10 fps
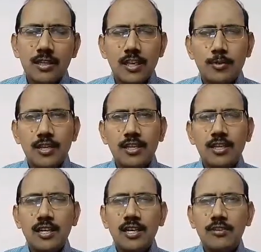Kabatti
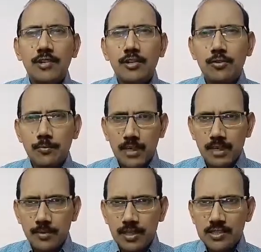ilanti vanni kuda
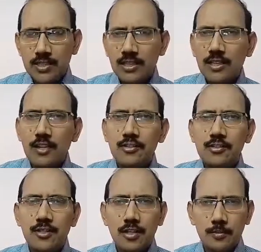pakkana pettesiyandi,
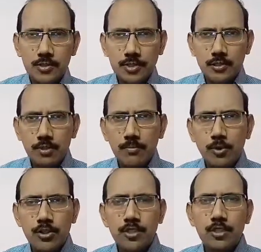unnecessary topics kaadu,
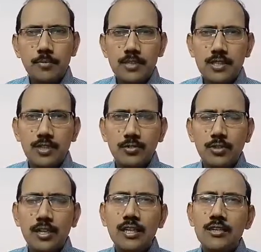important topics
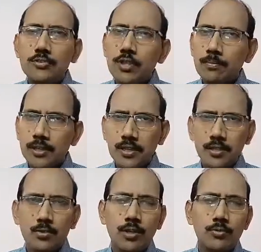nechukondi. Nechukune
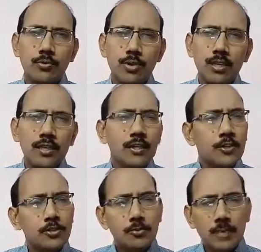paddhati kuda untundi.
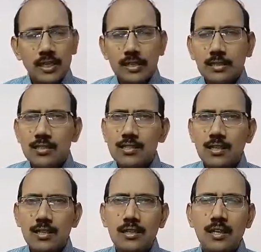You better
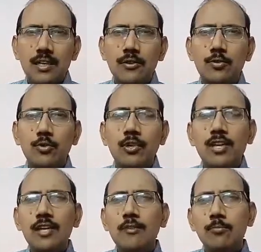start learning
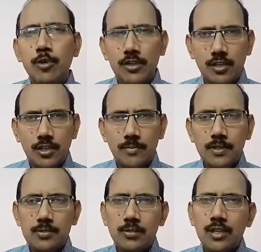only important
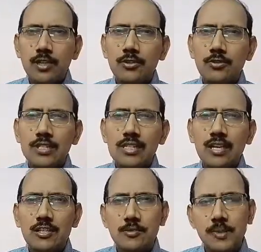topics so that you
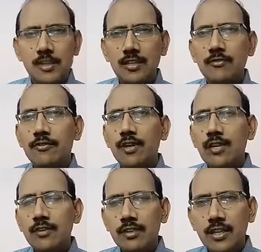start speaking
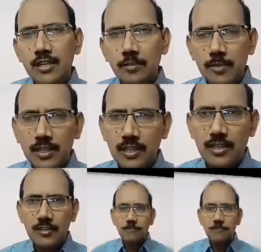very very immediately.